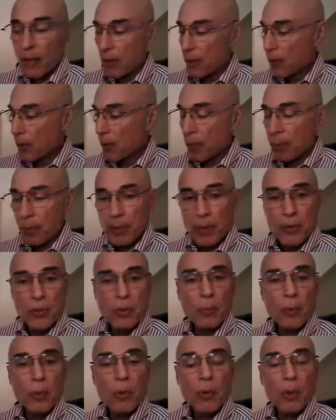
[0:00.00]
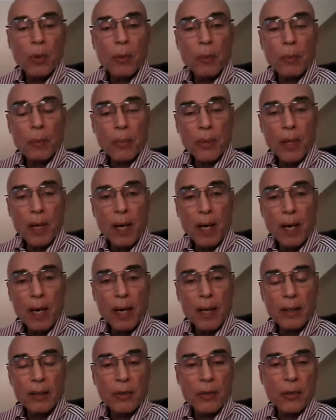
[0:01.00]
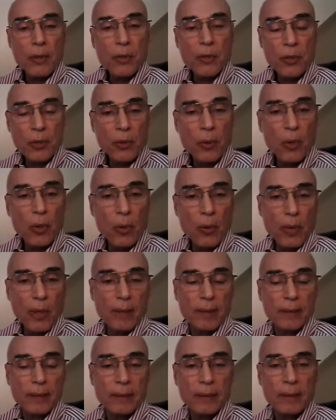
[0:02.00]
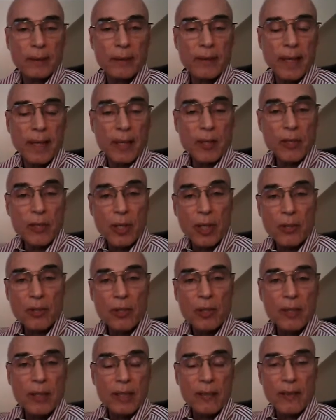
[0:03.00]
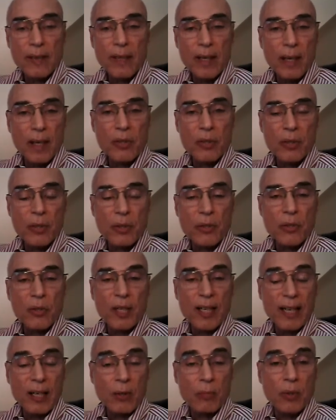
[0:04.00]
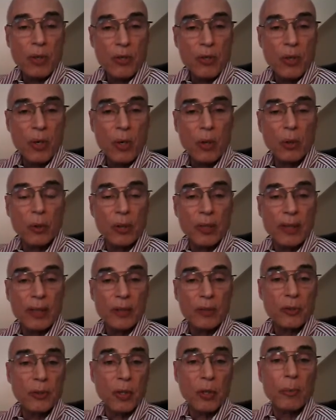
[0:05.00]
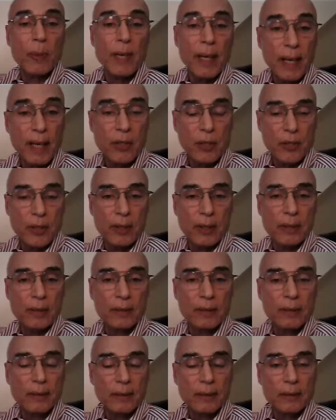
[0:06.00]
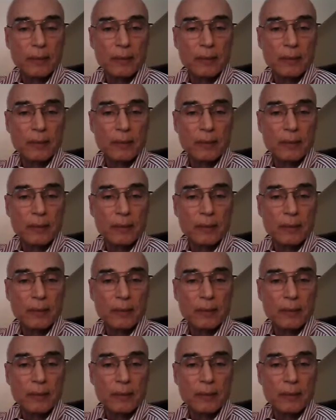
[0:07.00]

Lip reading: the principle behind this story, that such deviations can result in termination,